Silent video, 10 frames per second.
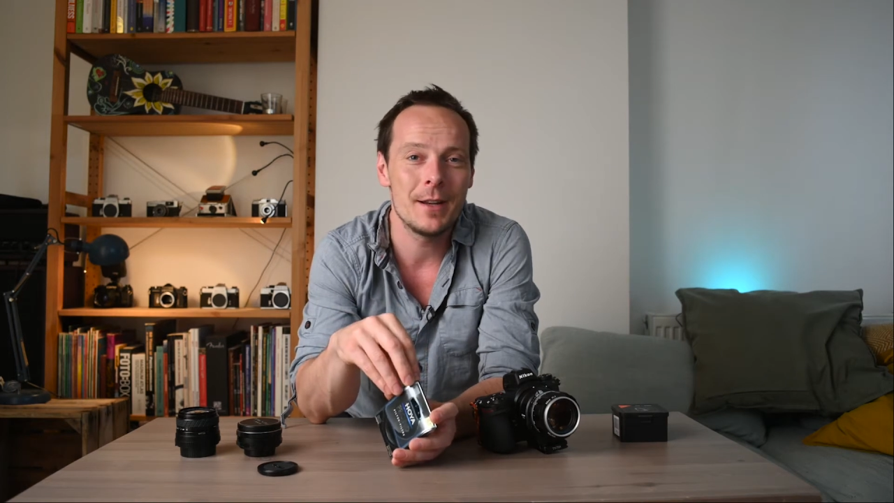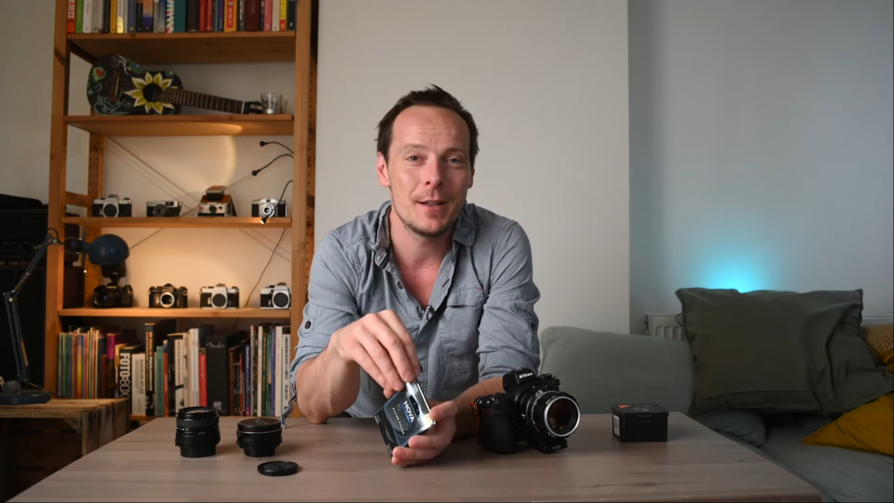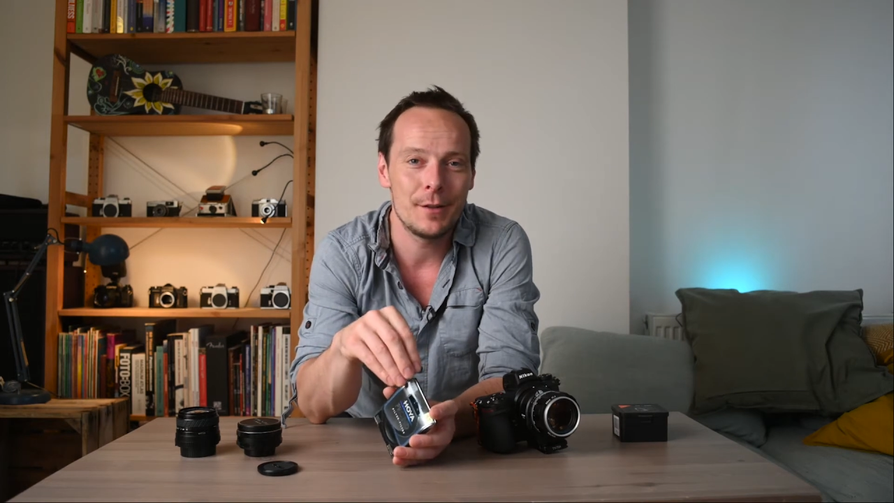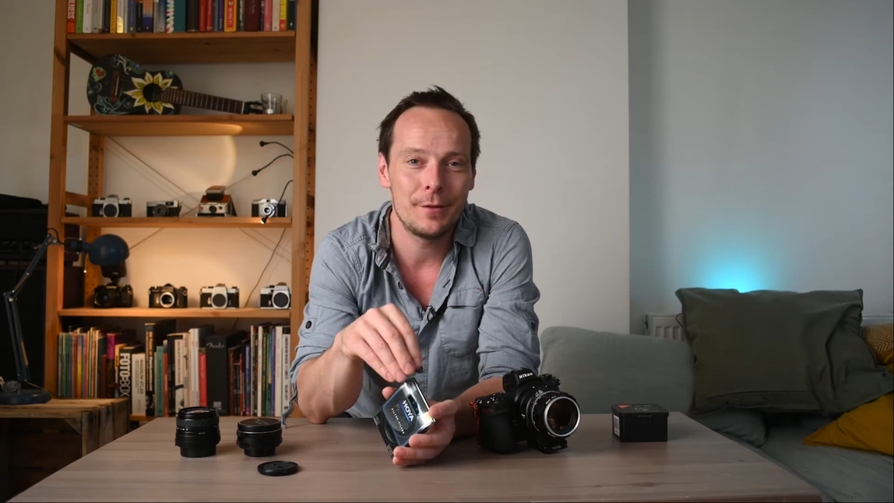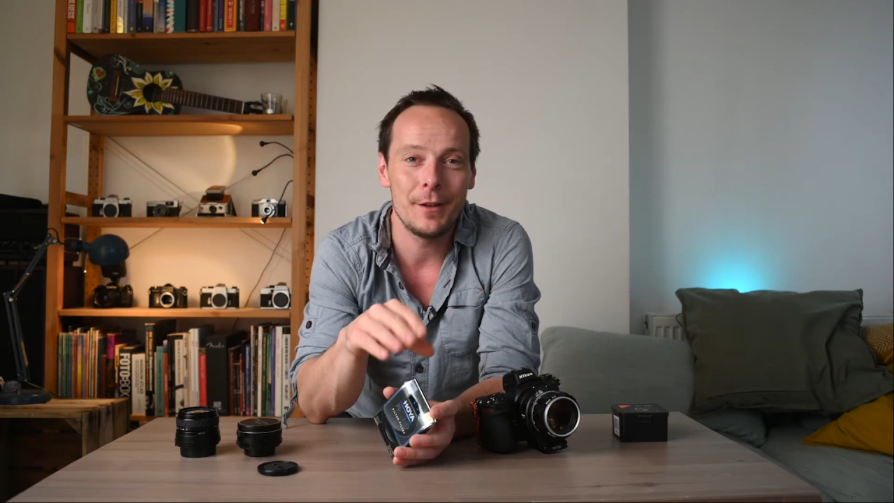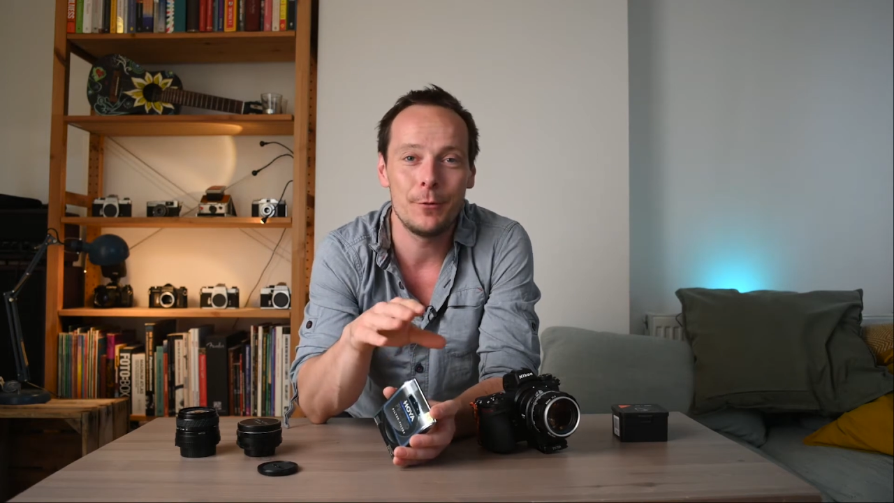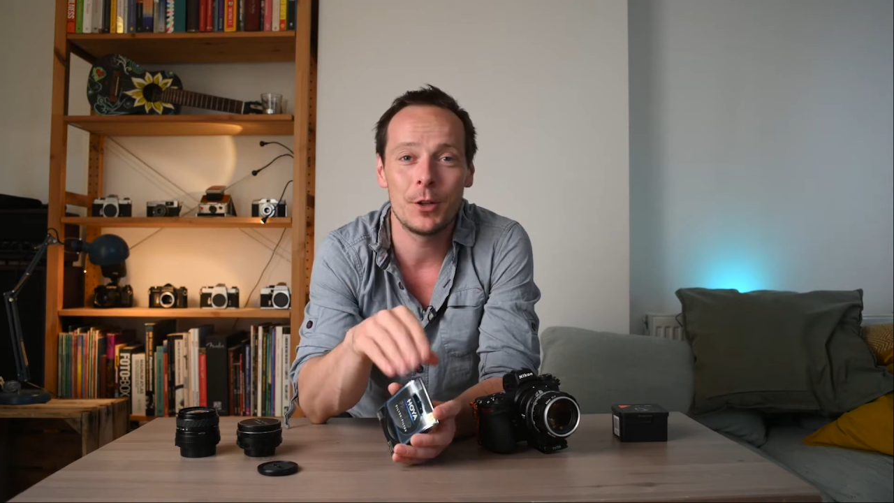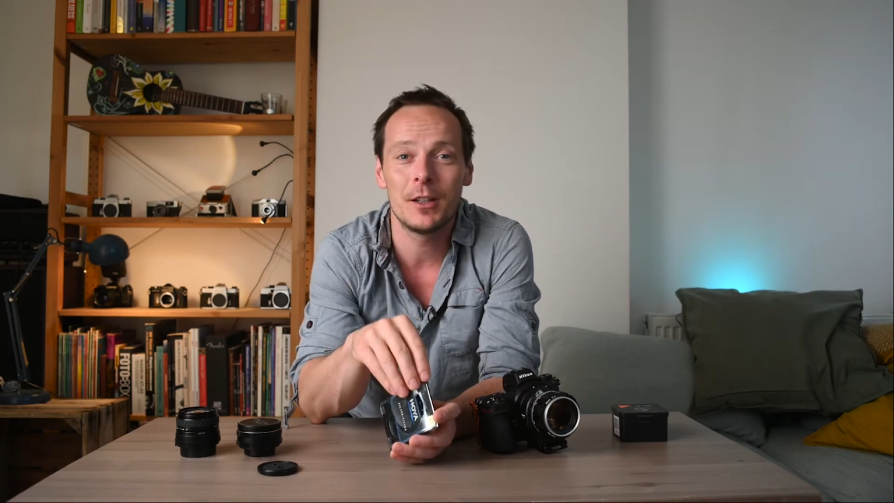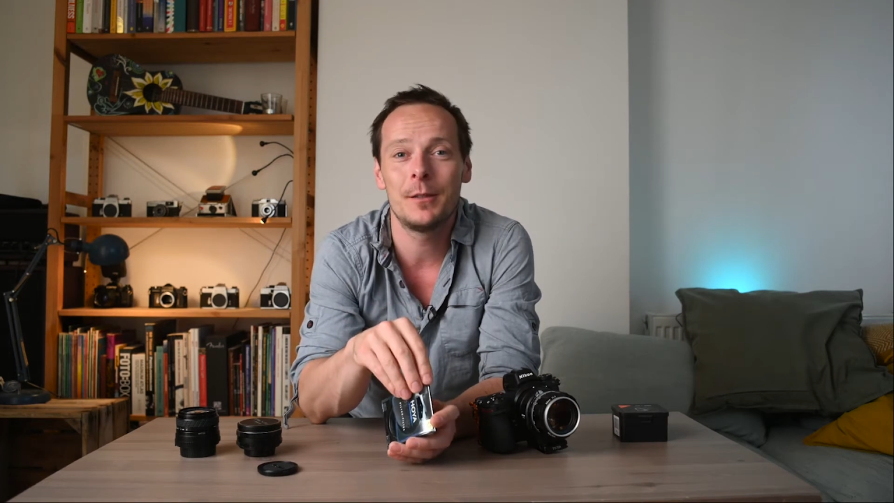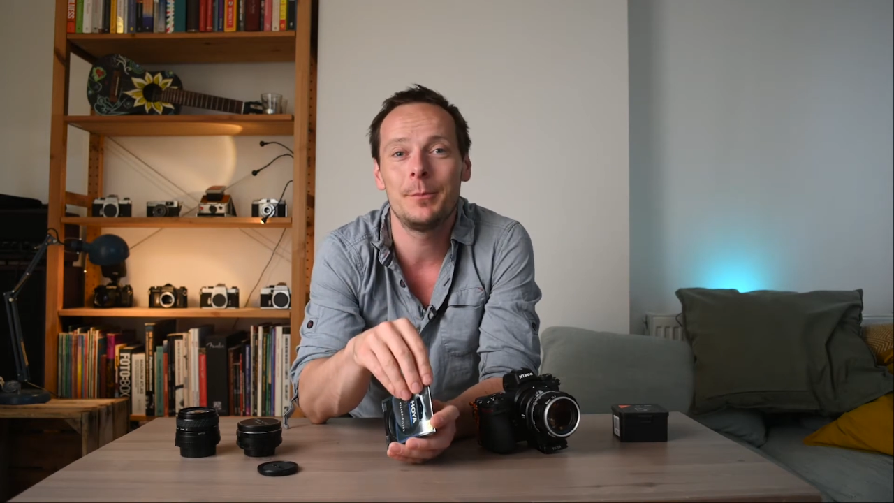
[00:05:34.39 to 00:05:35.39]
enough if we're
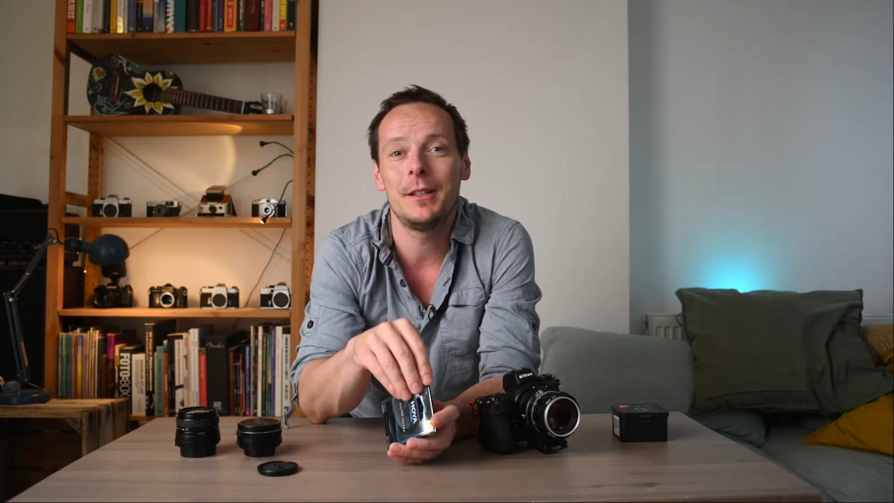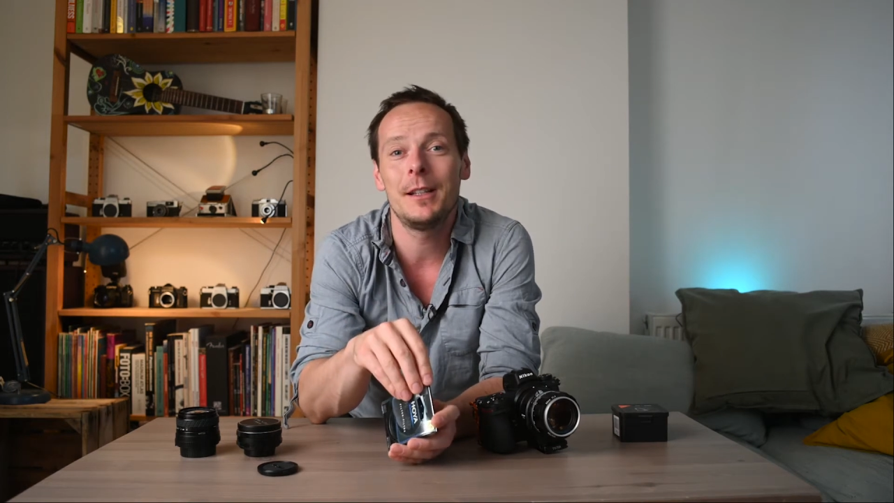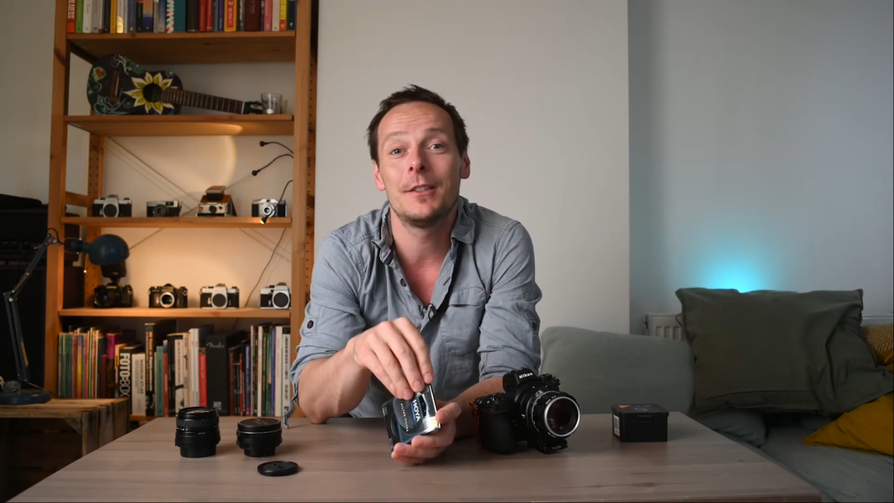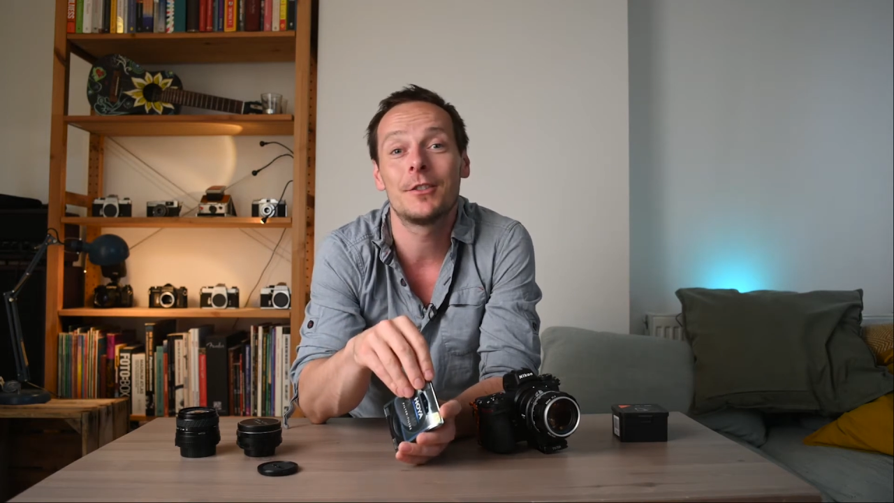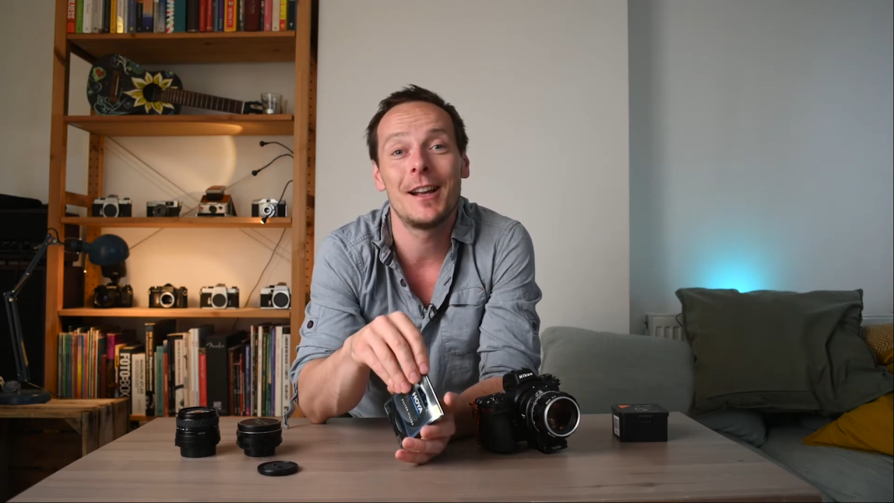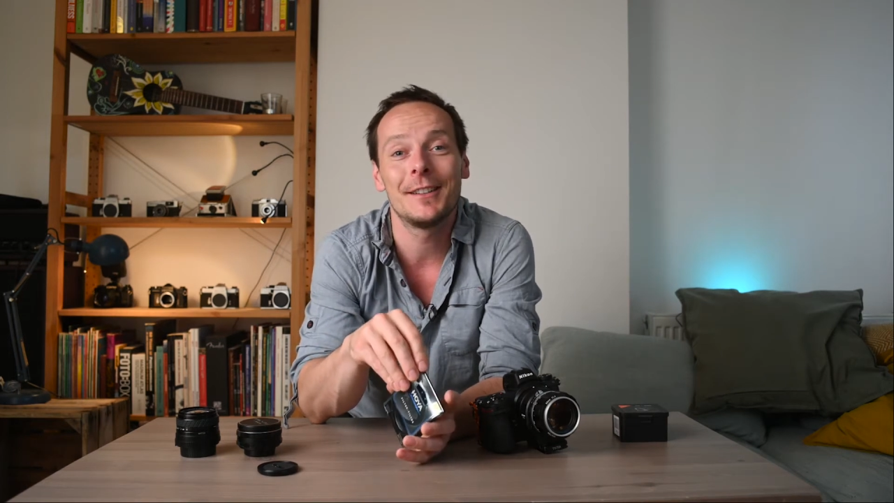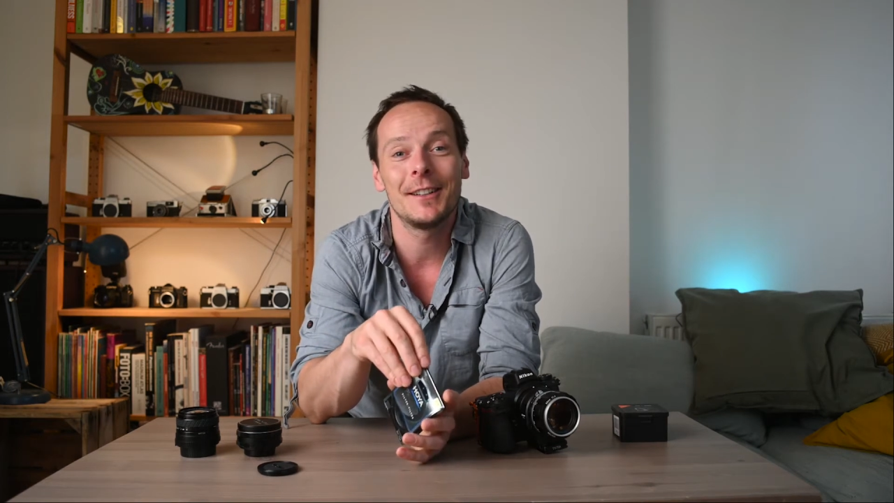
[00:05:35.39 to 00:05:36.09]
going to be trying